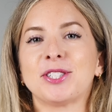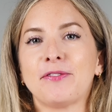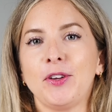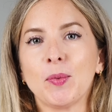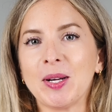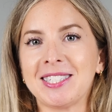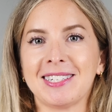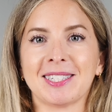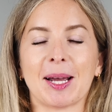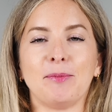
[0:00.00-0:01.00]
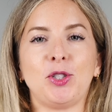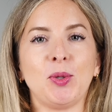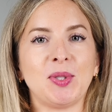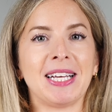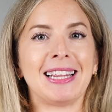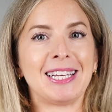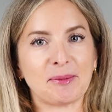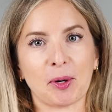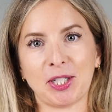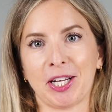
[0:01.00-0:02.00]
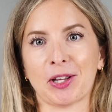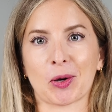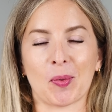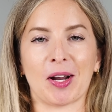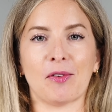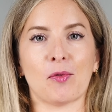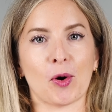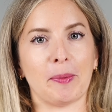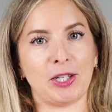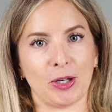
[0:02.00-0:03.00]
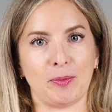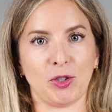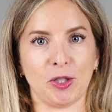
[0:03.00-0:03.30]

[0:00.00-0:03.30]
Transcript: a few reasons I'm choosing this particular one for my trip to